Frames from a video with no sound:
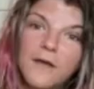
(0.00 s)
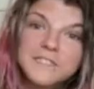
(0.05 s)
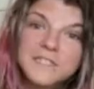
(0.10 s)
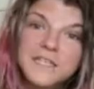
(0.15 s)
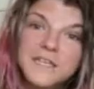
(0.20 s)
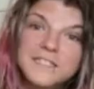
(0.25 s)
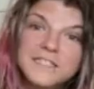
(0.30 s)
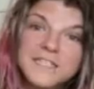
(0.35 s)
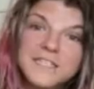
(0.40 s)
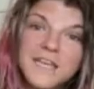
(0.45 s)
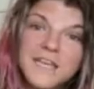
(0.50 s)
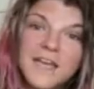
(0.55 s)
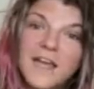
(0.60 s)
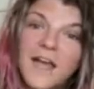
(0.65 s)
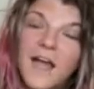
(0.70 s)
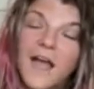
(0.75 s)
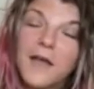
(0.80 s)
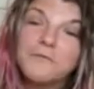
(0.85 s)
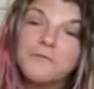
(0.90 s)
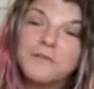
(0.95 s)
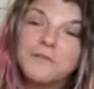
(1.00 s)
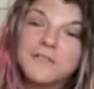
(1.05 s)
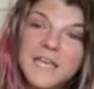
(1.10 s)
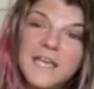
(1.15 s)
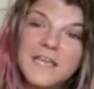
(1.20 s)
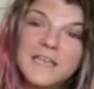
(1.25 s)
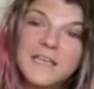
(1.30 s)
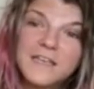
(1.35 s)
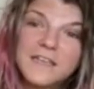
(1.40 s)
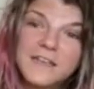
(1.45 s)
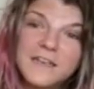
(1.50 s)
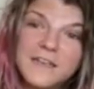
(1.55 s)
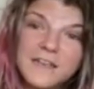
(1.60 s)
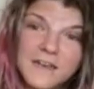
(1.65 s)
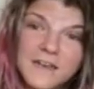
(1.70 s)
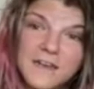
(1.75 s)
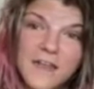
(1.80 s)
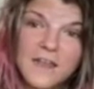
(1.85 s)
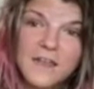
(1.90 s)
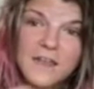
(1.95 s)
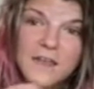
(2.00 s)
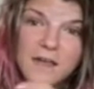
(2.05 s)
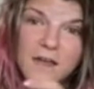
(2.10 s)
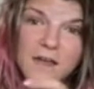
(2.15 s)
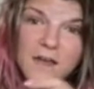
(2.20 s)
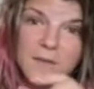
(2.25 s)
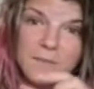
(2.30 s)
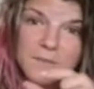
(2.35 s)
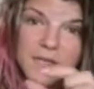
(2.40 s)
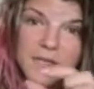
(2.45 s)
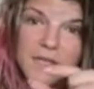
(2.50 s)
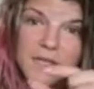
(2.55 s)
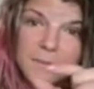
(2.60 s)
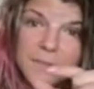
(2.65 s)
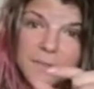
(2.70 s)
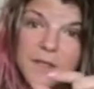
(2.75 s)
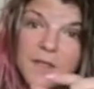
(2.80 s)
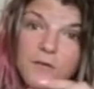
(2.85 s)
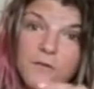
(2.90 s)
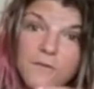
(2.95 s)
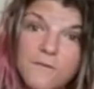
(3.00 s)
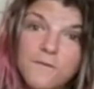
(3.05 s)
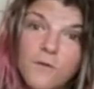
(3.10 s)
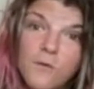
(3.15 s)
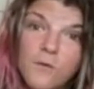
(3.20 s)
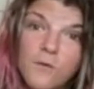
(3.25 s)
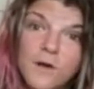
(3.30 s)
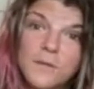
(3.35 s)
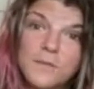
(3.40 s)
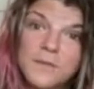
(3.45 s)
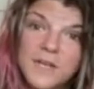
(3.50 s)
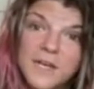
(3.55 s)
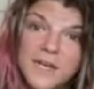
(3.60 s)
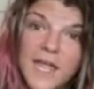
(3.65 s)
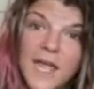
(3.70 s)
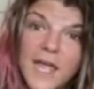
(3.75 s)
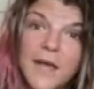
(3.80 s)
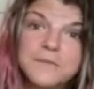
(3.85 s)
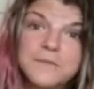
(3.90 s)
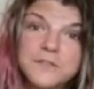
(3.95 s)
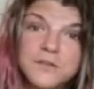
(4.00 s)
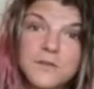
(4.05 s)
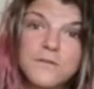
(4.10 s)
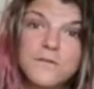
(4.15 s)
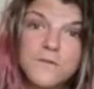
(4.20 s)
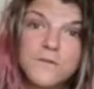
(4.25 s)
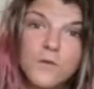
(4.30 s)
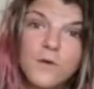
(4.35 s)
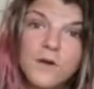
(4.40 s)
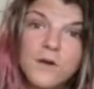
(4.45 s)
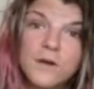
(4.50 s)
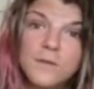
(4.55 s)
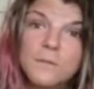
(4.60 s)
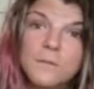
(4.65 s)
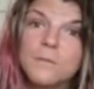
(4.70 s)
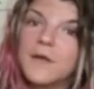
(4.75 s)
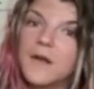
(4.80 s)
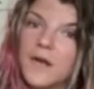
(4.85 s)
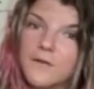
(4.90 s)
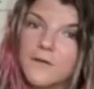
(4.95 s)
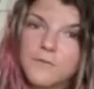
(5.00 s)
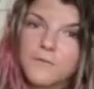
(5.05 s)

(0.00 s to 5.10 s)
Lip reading: gonna say I would take it in a pill form, in a capsule form, but I would